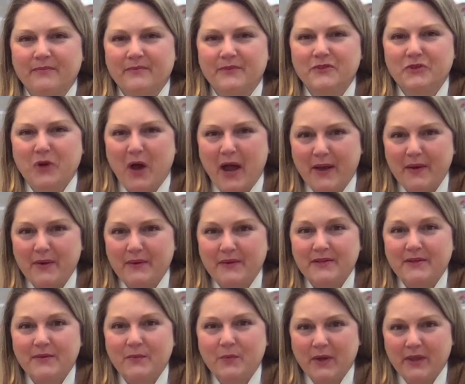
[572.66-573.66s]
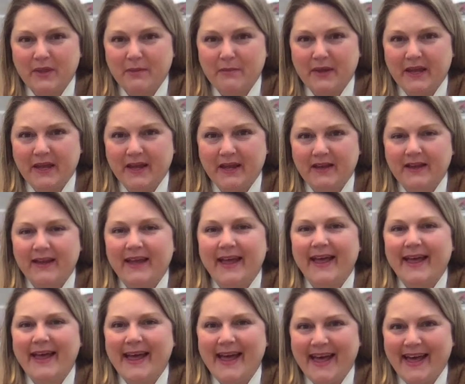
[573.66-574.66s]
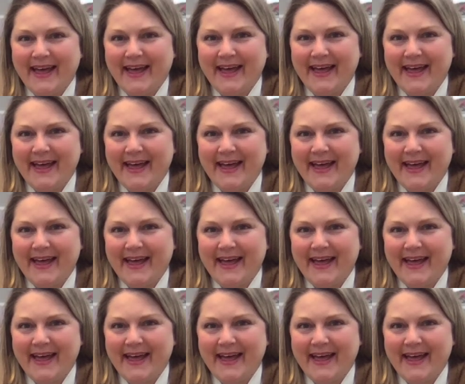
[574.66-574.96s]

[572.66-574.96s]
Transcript: Try it with me. Eh.